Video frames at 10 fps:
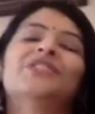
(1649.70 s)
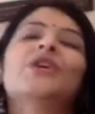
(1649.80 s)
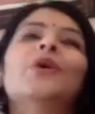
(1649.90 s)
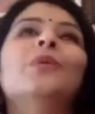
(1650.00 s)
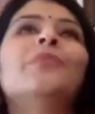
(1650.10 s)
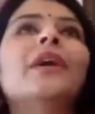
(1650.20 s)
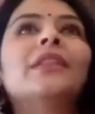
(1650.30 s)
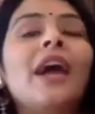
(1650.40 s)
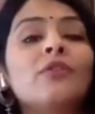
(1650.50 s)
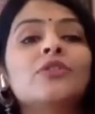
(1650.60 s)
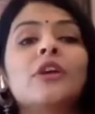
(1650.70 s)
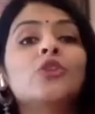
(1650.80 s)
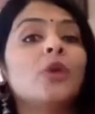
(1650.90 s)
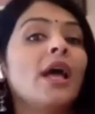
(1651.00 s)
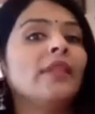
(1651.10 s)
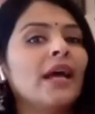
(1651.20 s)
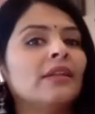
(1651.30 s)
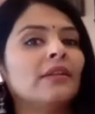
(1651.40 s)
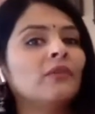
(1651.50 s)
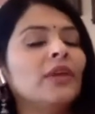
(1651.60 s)
So yeah. Uh, that was the ritual, and
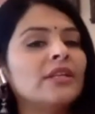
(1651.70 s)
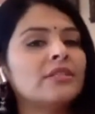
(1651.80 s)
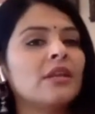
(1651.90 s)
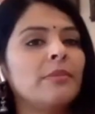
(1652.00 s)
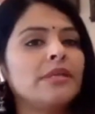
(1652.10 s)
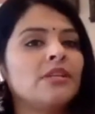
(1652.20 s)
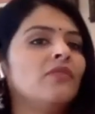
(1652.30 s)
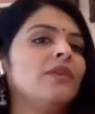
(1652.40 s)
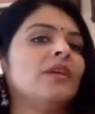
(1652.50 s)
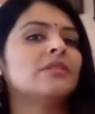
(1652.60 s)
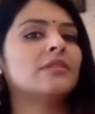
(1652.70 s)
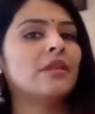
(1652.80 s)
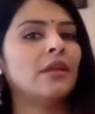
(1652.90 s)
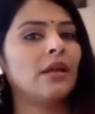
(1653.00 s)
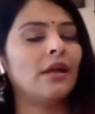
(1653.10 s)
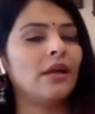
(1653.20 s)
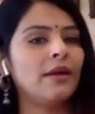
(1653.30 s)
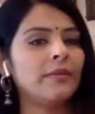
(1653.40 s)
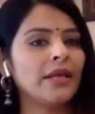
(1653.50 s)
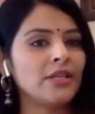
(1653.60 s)
that we are still maintaining. We are still
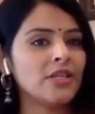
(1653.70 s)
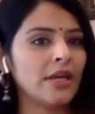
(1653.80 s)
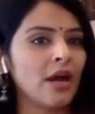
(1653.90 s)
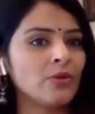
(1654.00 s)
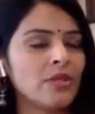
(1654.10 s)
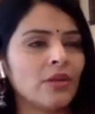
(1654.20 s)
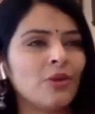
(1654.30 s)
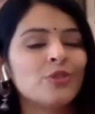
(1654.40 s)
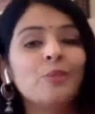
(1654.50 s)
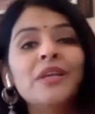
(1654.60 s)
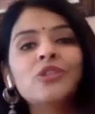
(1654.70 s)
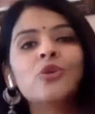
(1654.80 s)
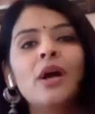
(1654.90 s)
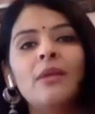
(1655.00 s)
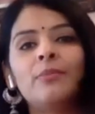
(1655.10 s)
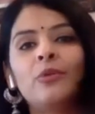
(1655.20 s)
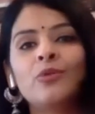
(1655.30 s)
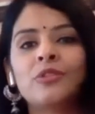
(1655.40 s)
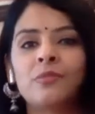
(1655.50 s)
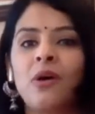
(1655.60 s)
uh, getting takeouts, and also please do help
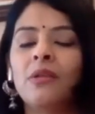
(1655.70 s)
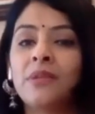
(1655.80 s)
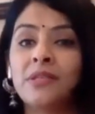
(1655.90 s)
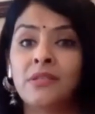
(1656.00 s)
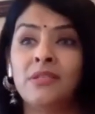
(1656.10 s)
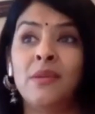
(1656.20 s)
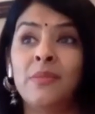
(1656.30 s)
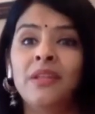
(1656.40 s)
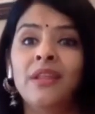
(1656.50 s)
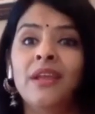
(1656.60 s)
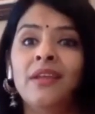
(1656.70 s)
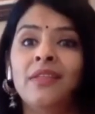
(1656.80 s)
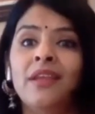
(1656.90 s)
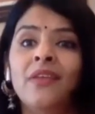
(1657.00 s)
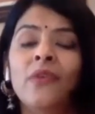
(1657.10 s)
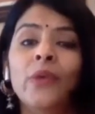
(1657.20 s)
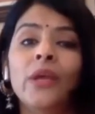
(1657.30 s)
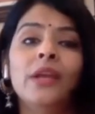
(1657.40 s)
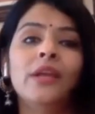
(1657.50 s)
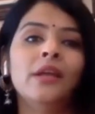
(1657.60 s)
those small businesses. I mean, they they
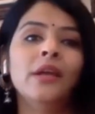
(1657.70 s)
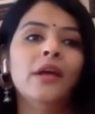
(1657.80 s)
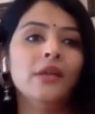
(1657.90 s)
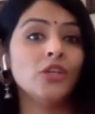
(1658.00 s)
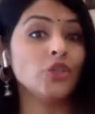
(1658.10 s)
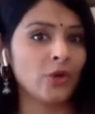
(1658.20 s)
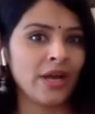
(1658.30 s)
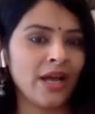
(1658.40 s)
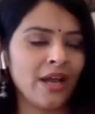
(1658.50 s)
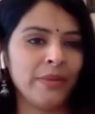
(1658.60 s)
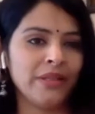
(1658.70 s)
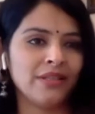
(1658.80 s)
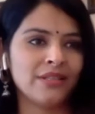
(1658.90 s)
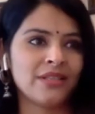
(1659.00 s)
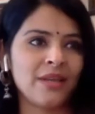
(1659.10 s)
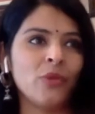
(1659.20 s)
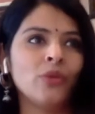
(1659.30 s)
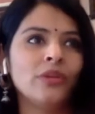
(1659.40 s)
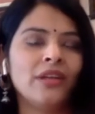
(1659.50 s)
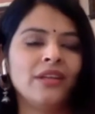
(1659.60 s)
really need your help at this time.
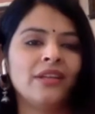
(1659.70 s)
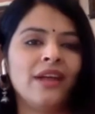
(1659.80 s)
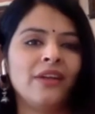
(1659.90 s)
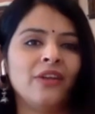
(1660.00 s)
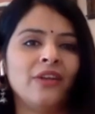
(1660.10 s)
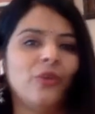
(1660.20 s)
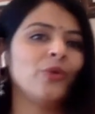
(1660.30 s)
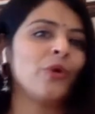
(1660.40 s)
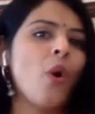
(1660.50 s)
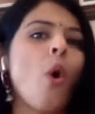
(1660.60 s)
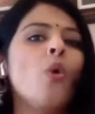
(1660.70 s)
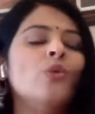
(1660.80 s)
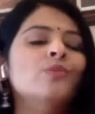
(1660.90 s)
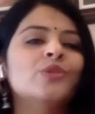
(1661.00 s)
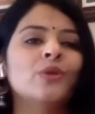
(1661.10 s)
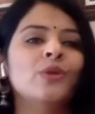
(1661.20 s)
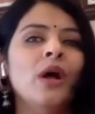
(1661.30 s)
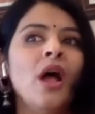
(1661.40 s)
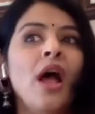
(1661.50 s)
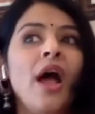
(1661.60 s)
Don't think that you know you're home, so
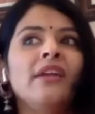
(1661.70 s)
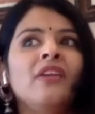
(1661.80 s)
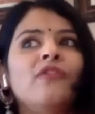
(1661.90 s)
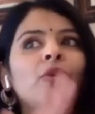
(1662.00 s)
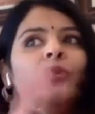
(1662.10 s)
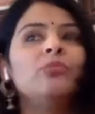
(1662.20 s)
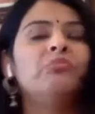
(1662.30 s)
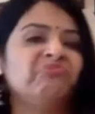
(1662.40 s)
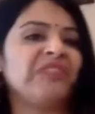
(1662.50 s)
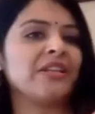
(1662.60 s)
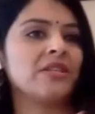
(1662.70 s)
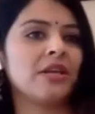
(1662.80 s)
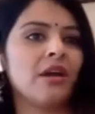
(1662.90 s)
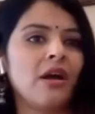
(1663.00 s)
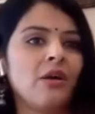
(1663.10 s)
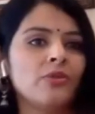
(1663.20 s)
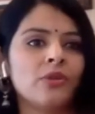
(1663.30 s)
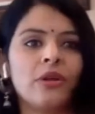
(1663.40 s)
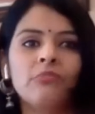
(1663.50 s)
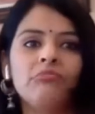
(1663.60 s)
and if you get
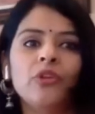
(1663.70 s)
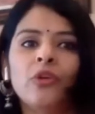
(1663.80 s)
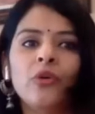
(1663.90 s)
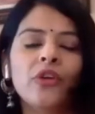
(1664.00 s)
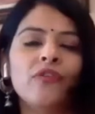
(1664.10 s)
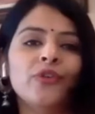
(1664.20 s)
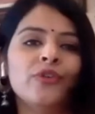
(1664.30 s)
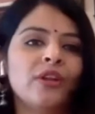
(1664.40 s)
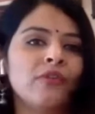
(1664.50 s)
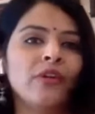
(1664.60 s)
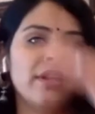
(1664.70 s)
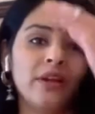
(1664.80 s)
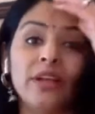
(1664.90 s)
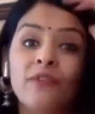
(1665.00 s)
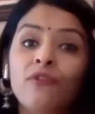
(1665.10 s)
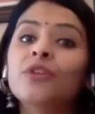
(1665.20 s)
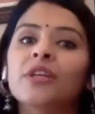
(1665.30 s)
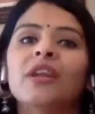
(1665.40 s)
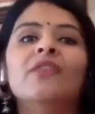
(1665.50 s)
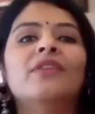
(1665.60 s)
takeouts and you know if you deliver uh, get food
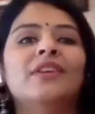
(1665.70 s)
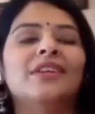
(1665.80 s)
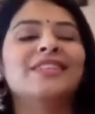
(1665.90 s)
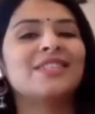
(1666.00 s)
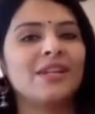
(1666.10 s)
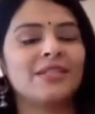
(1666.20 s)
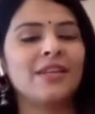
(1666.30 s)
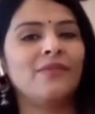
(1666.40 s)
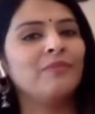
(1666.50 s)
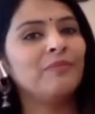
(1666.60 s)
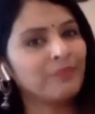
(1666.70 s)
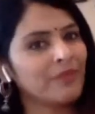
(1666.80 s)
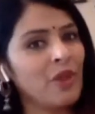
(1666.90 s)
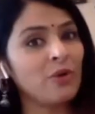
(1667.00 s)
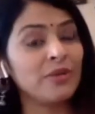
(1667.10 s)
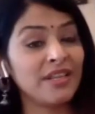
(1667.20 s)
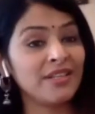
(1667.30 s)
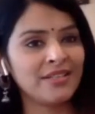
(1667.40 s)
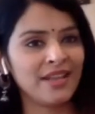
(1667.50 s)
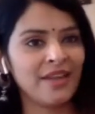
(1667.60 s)
delivered, it's not safe no it
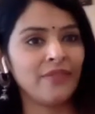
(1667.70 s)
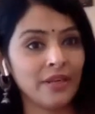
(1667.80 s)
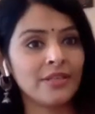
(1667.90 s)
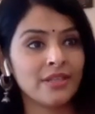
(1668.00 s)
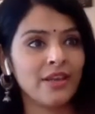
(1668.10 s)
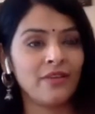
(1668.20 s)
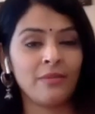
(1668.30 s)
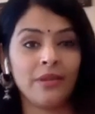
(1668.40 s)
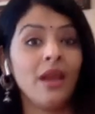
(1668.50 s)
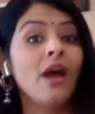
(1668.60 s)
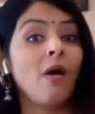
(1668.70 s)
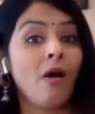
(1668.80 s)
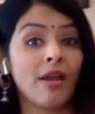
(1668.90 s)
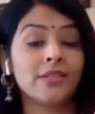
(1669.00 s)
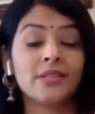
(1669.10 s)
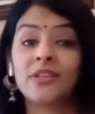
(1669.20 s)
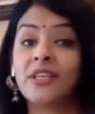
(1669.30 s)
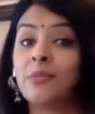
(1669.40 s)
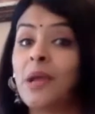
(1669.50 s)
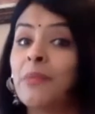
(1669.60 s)
is safe it is safe i mean honestly
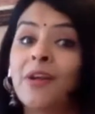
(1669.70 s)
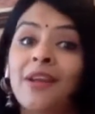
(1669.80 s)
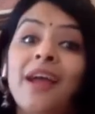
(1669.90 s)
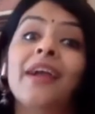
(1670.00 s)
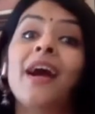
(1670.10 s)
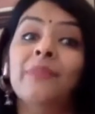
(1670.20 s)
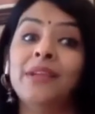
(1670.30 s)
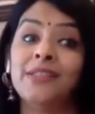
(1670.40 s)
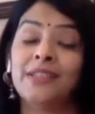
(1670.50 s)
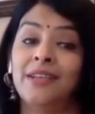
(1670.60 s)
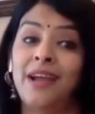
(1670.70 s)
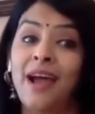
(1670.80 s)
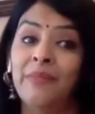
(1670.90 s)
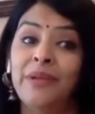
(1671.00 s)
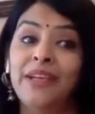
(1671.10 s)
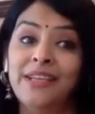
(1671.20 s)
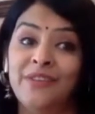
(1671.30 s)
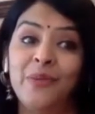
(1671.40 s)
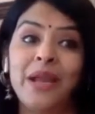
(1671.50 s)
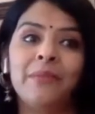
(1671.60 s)
trust me i'm not lying i'm eating i'm eating
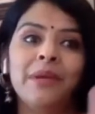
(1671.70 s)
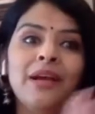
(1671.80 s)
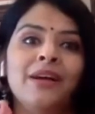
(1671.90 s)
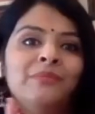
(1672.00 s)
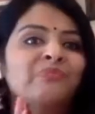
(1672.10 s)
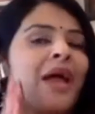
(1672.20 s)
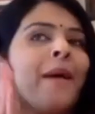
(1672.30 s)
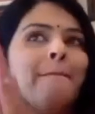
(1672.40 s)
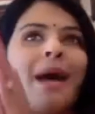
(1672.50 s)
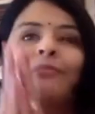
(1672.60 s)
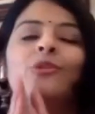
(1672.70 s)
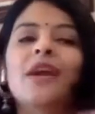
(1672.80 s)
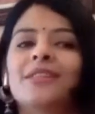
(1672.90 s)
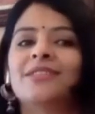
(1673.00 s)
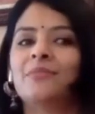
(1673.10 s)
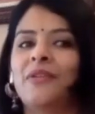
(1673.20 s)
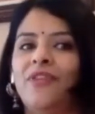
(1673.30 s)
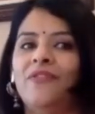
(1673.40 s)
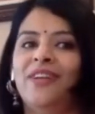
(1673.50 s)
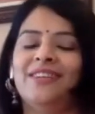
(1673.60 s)
from and uh, bamboo gardens is my
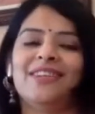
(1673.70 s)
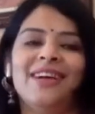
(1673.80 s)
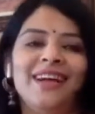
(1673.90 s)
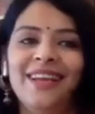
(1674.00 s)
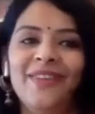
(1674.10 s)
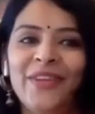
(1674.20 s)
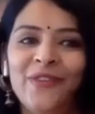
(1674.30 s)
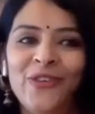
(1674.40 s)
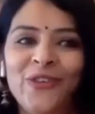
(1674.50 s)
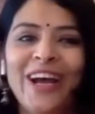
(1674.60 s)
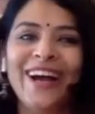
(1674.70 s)
favorite so i yep, love their food